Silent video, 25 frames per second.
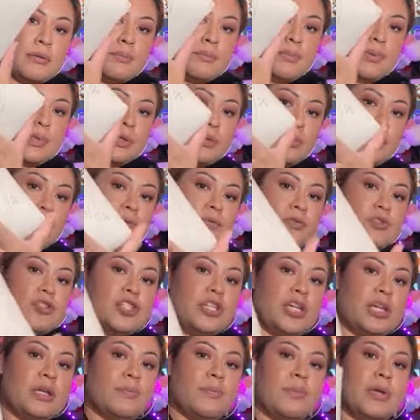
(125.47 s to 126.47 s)
Beautiful
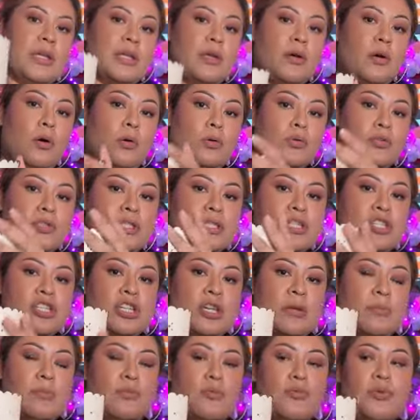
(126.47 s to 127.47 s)
shape. And it holds its
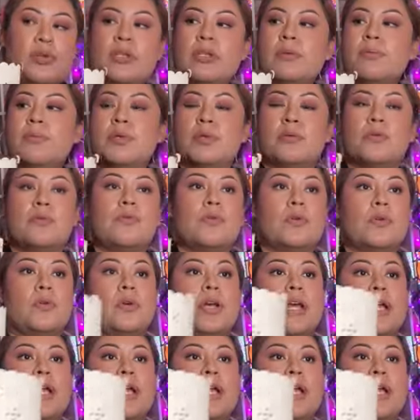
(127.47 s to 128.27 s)
shape really beautiful.